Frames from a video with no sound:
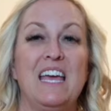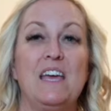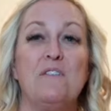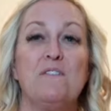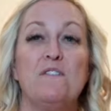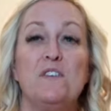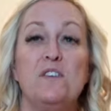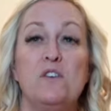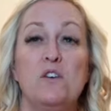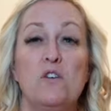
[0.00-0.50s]

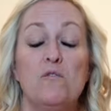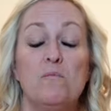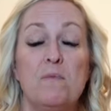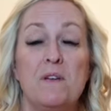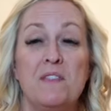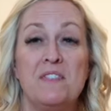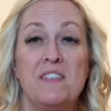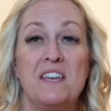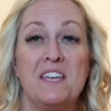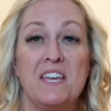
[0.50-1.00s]
If you've
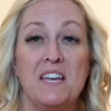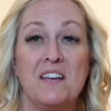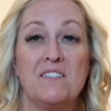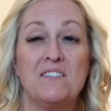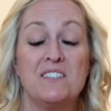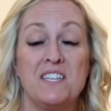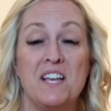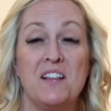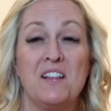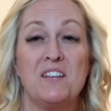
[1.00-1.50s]
been thinking
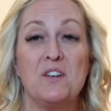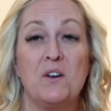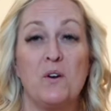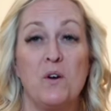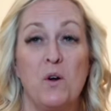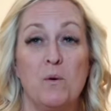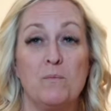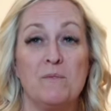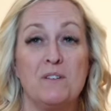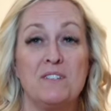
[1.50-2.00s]
of selling your
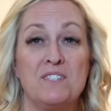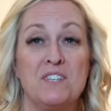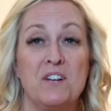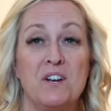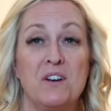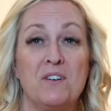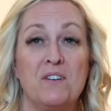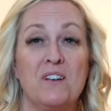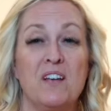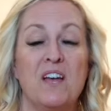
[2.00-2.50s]
home this
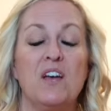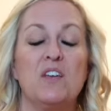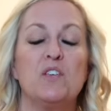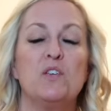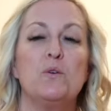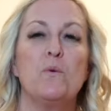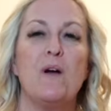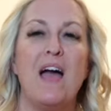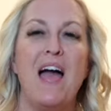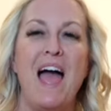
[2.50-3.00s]
year, you